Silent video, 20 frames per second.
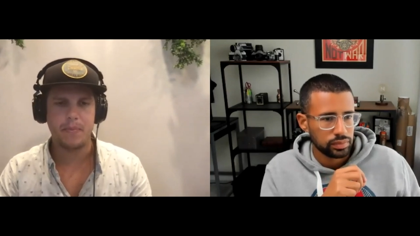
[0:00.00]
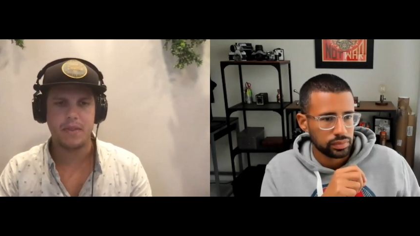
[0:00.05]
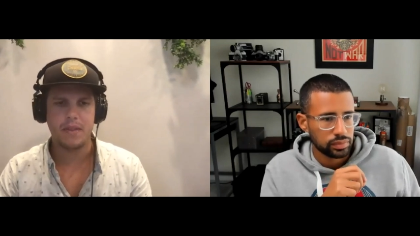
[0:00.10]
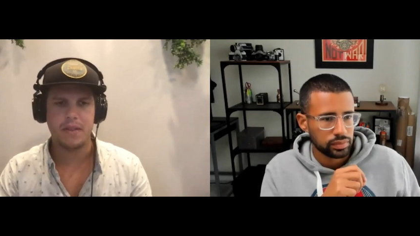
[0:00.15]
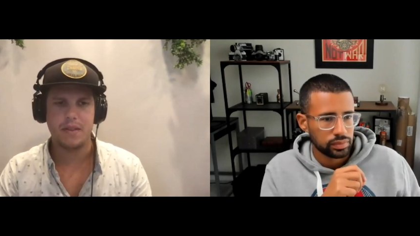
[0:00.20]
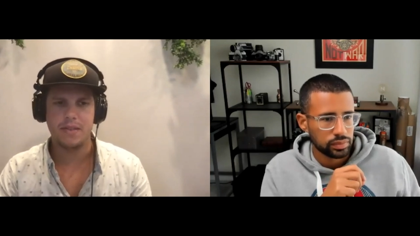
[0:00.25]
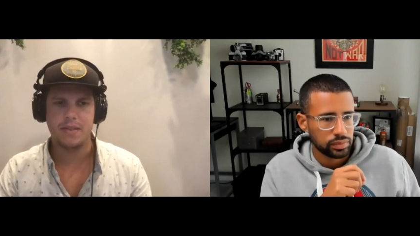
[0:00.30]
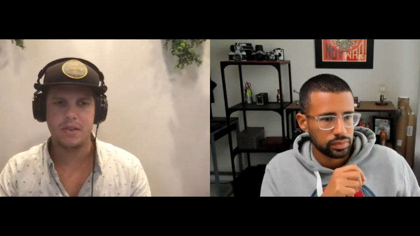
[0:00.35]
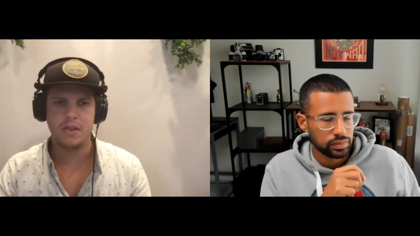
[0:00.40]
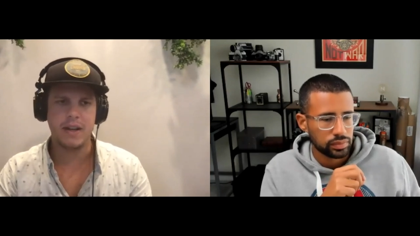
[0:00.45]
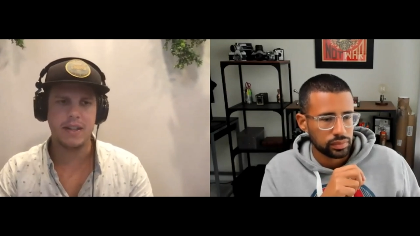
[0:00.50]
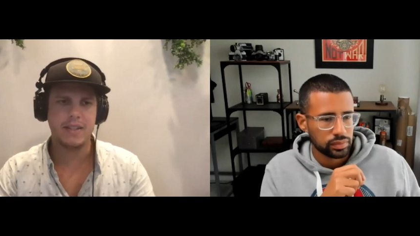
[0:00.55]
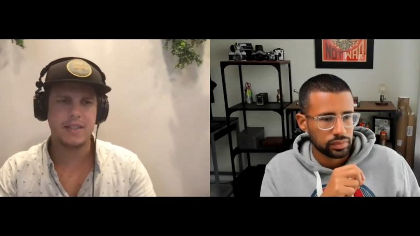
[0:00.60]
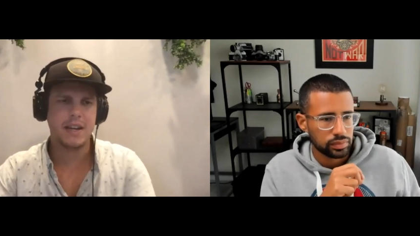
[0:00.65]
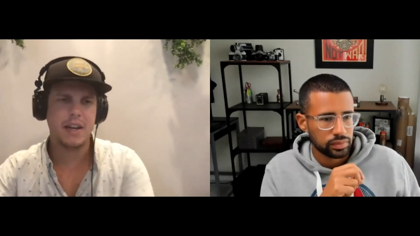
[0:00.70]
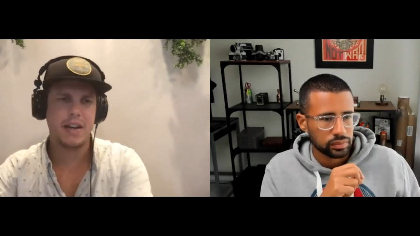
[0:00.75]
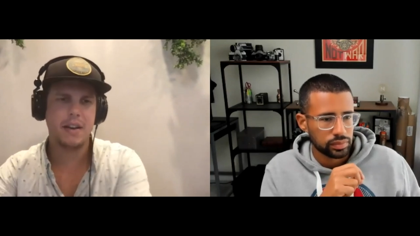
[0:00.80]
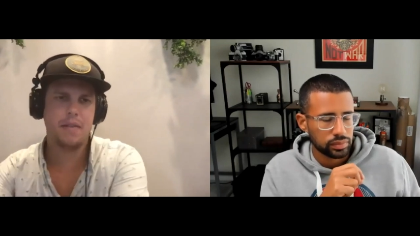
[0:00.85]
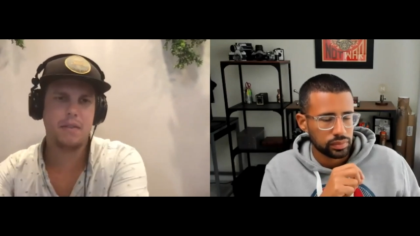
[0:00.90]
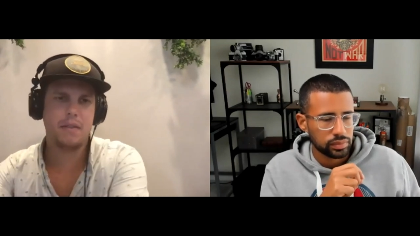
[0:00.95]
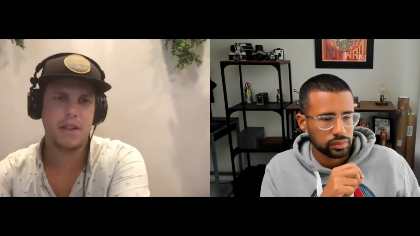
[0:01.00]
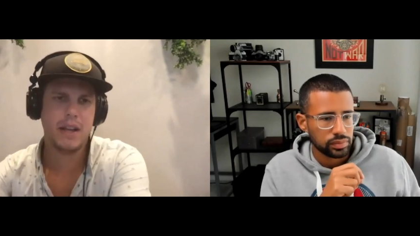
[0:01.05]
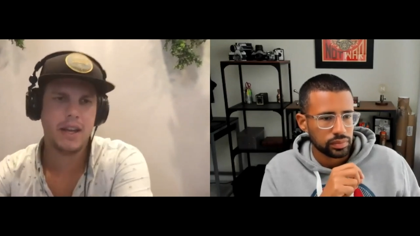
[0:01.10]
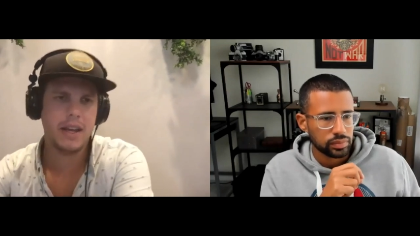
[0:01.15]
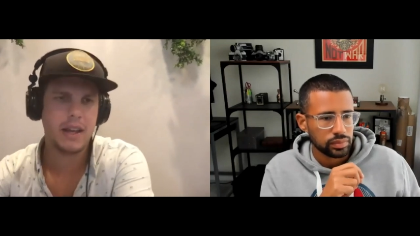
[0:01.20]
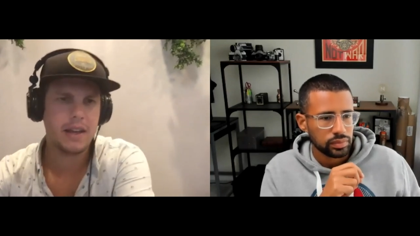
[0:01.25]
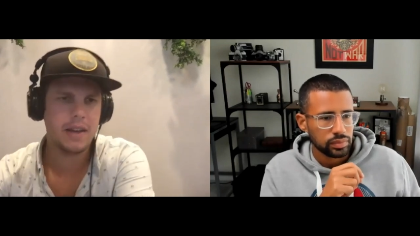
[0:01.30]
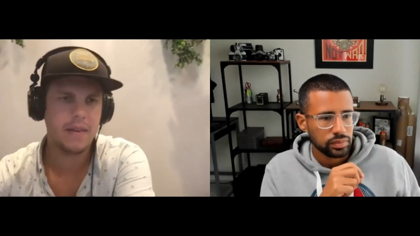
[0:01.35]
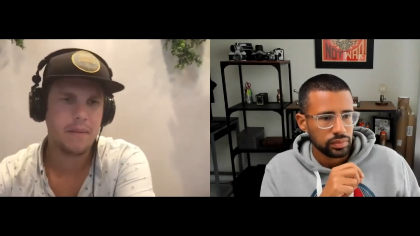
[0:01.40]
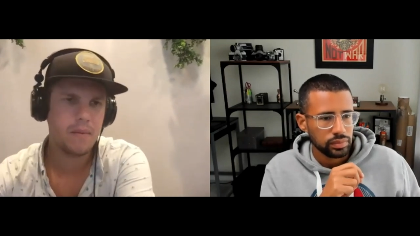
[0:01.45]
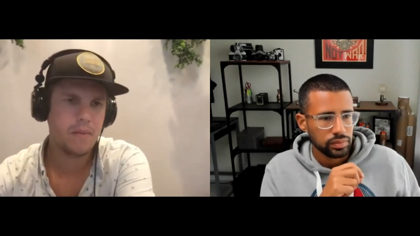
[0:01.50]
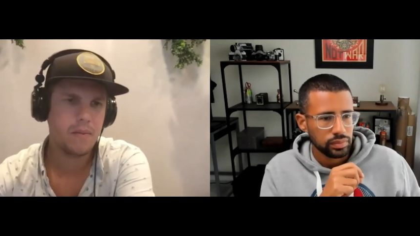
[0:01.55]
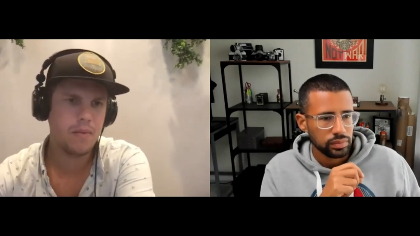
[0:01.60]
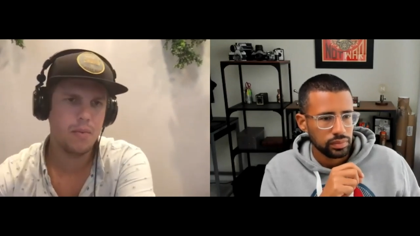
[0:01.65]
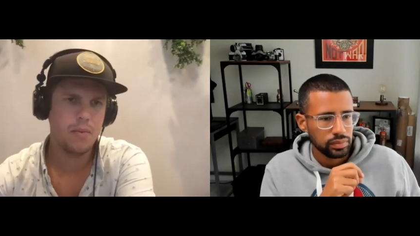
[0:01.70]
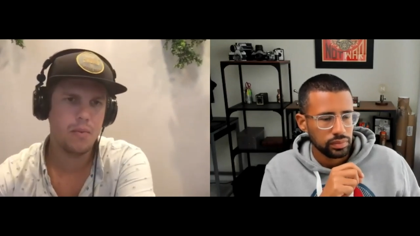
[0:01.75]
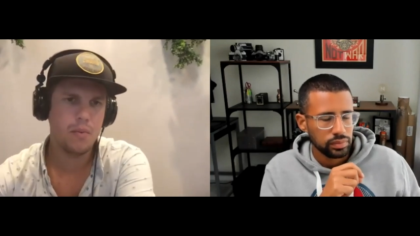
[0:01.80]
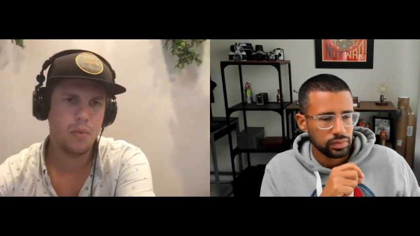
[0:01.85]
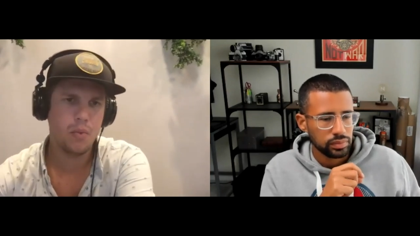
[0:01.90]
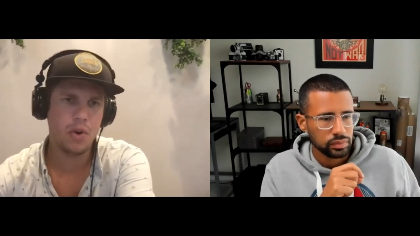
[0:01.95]
Speaker 1: so that's kind of like
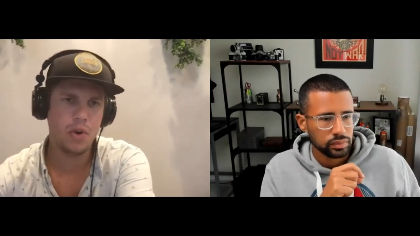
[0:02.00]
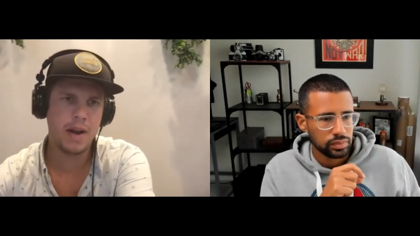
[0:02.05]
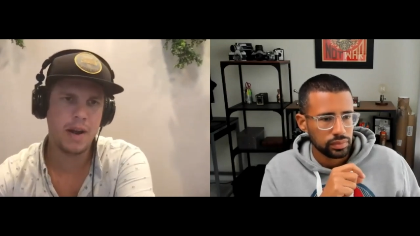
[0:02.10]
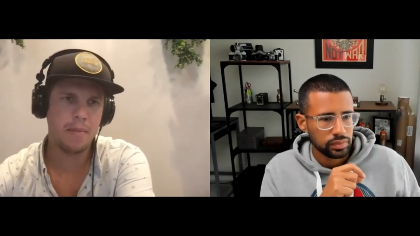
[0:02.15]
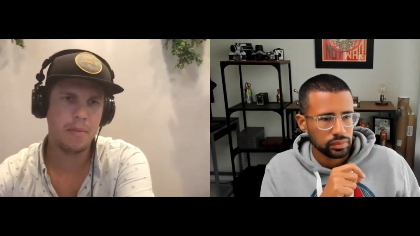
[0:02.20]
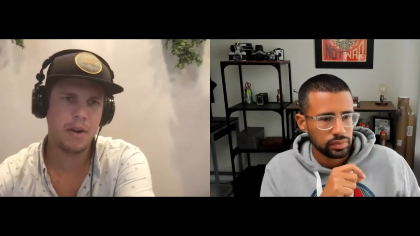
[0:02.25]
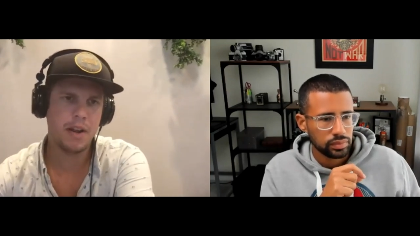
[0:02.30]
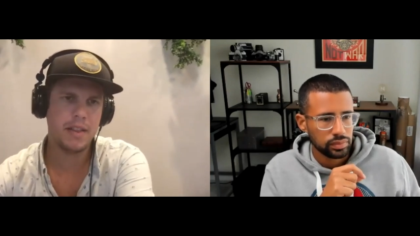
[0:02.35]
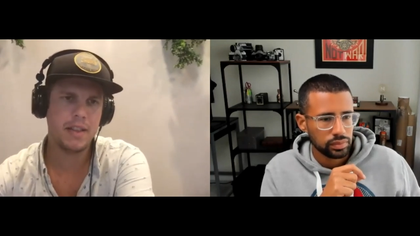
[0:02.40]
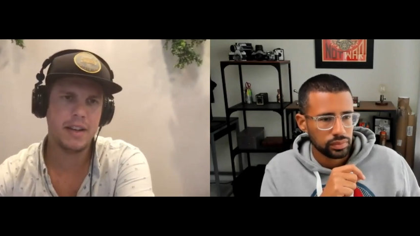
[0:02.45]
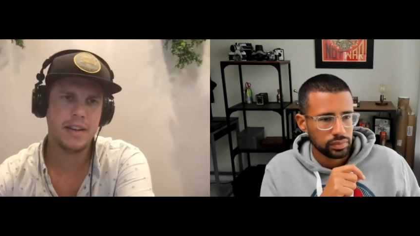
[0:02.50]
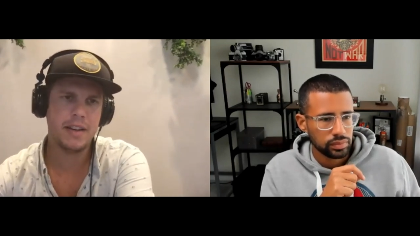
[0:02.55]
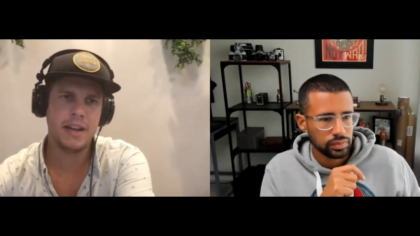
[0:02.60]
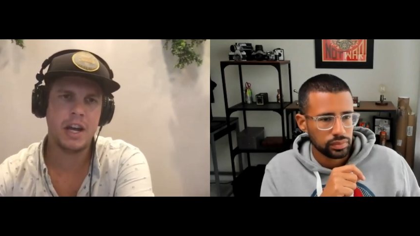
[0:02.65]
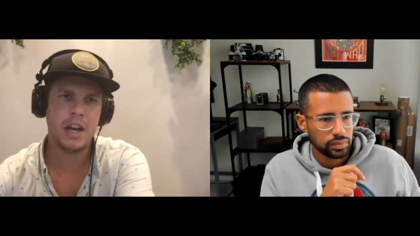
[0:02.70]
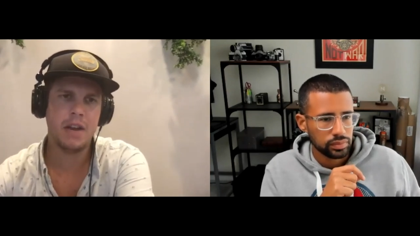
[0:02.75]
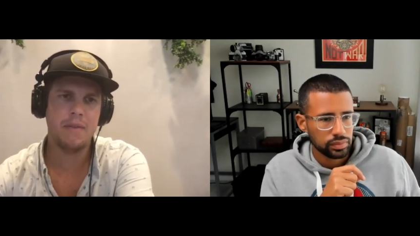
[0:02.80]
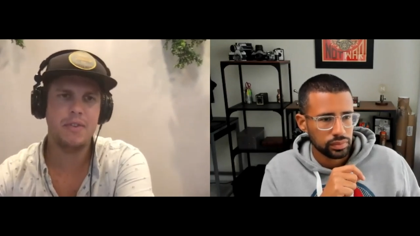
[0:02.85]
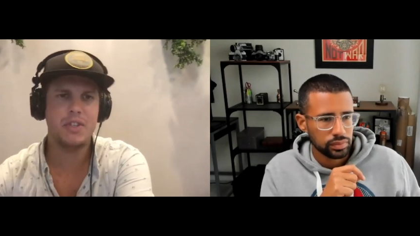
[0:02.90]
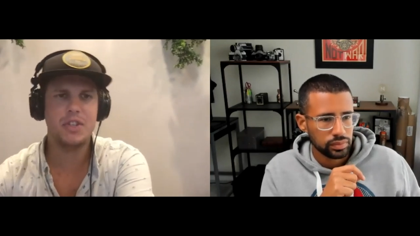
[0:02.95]
where I break that down. If it's